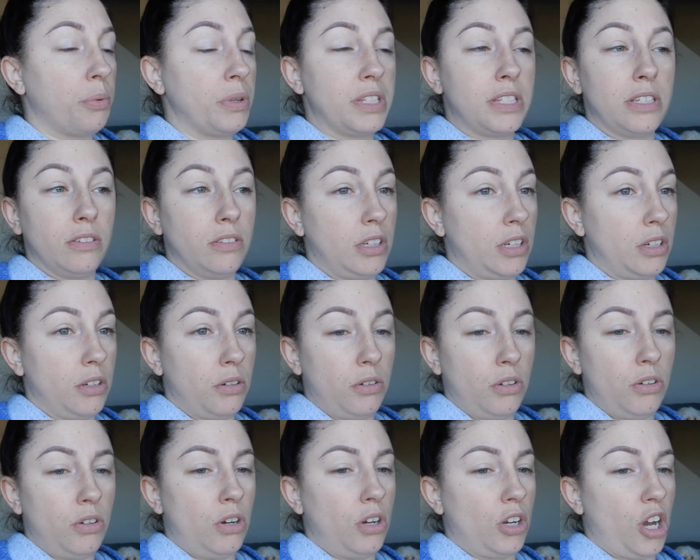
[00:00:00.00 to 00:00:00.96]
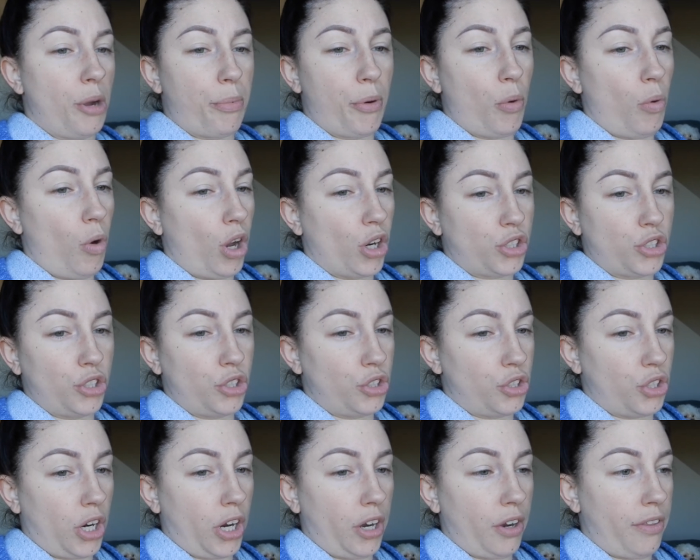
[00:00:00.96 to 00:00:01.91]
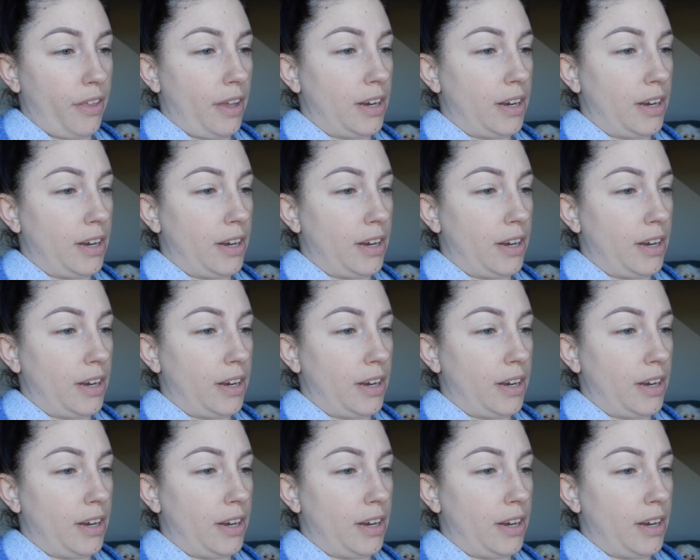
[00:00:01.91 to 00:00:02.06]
We still need to hook up our washer and dryer.